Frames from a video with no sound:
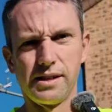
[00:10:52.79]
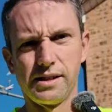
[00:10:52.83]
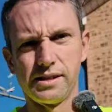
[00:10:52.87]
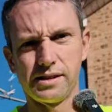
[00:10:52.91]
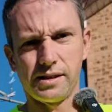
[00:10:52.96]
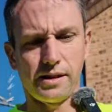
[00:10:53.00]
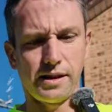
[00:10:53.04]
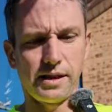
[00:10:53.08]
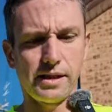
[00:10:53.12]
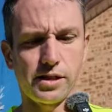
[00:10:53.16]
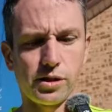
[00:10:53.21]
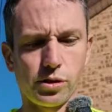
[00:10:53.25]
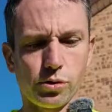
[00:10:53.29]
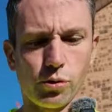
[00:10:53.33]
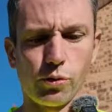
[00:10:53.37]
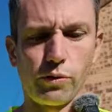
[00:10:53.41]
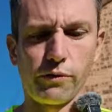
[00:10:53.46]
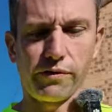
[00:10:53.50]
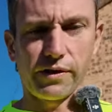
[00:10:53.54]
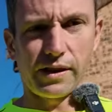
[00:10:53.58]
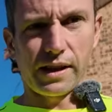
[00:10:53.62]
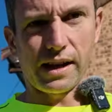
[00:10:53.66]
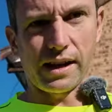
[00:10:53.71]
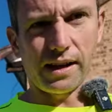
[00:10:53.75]
So this is
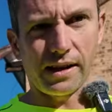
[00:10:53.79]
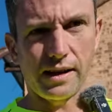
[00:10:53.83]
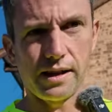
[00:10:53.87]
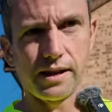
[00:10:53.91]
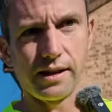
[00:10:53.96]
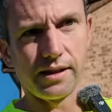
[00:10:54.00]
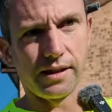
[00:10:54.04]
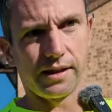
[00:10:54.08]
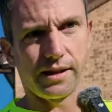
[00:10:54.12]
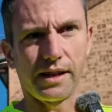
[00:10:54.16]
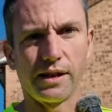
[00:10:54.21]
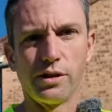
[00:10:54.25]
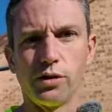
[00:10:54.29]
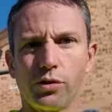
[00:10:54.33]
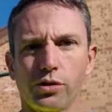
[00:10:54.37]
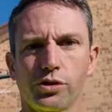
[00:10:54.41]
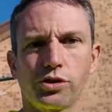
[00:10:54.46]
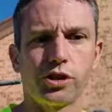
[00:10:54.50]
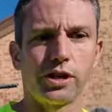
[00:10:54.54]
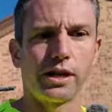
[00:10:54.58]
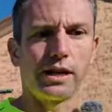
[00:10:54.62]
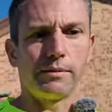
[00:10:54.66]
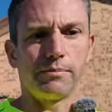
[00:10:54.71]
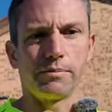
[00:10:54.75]
good for that. They're not
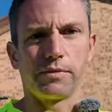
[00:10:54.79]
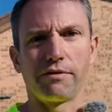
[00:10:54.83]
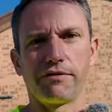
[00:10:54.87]
cheap.